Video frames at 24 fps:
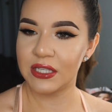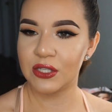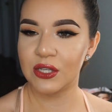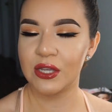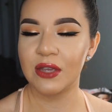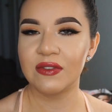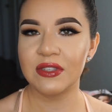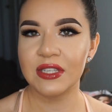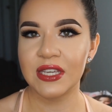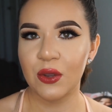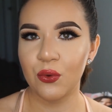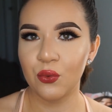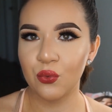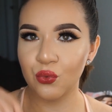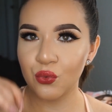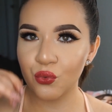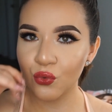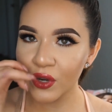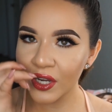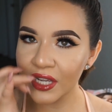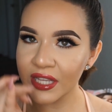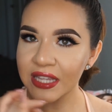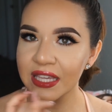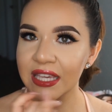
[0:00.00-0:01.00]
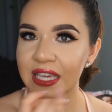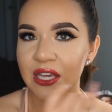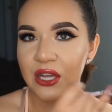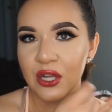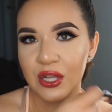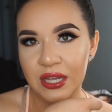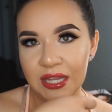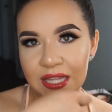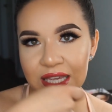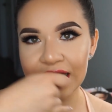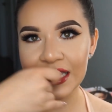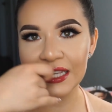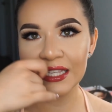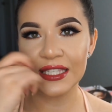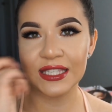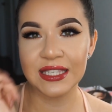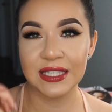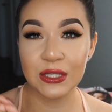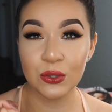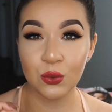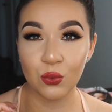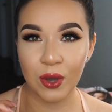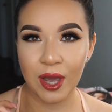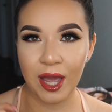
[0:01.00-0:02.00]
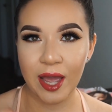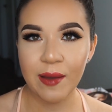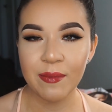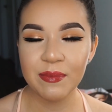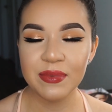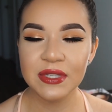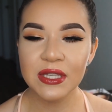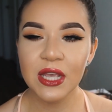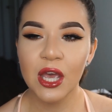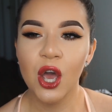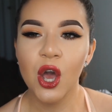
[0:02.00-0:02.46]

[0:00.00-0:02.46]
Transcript: So you have to get really clean swipes,